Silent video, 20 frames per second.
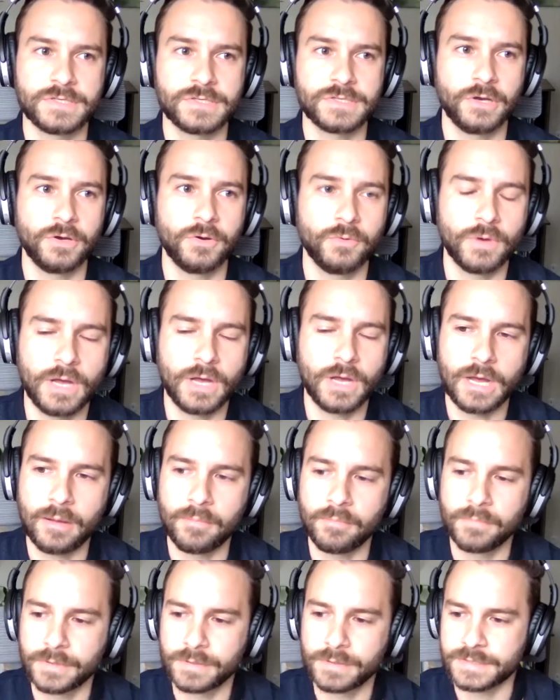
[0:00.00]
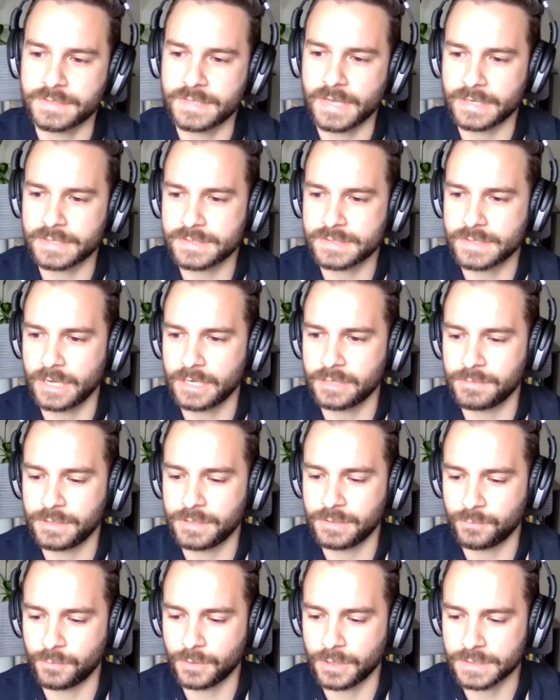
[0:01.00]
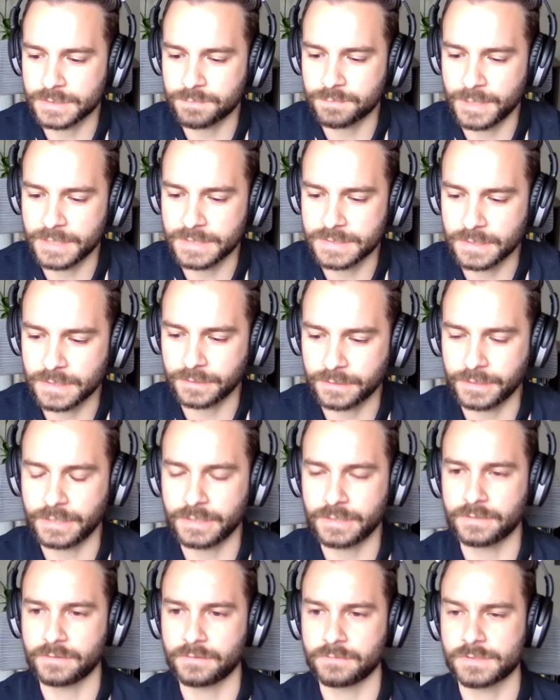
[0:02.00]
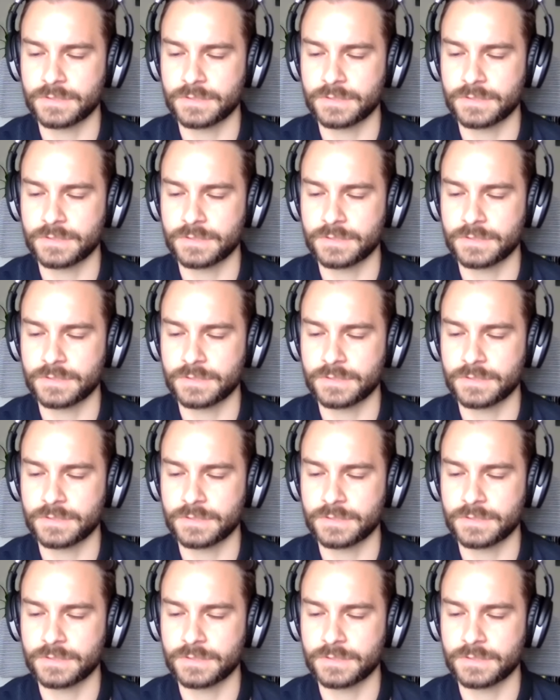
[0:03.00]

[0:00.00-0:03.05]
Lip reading: So the taxonomy was basically,